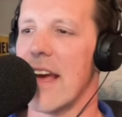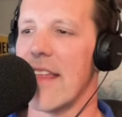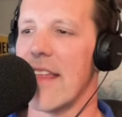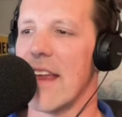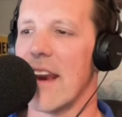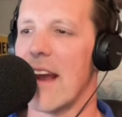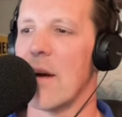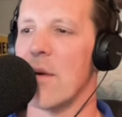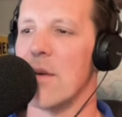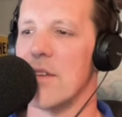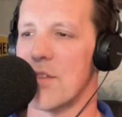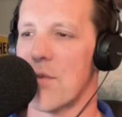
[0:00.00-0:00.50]
that
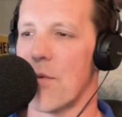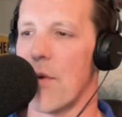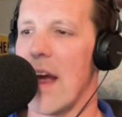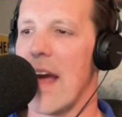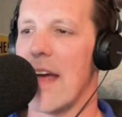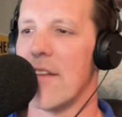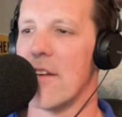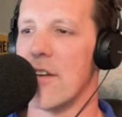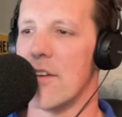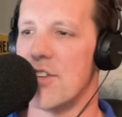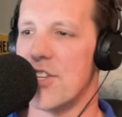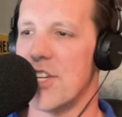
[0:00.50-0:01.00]
I was
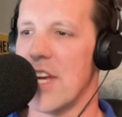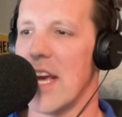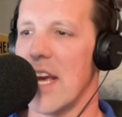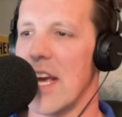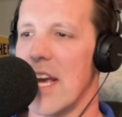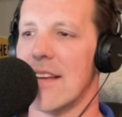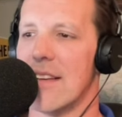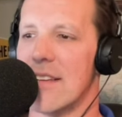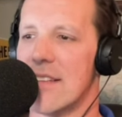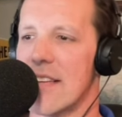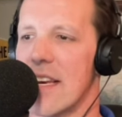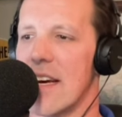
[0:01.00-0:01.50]
rather
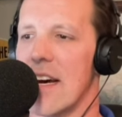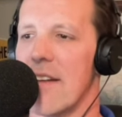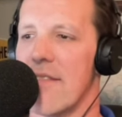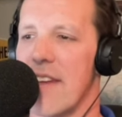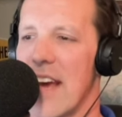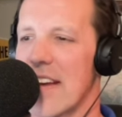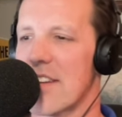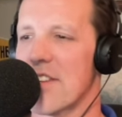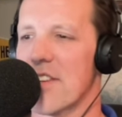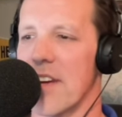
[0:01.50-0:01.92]
jealous of.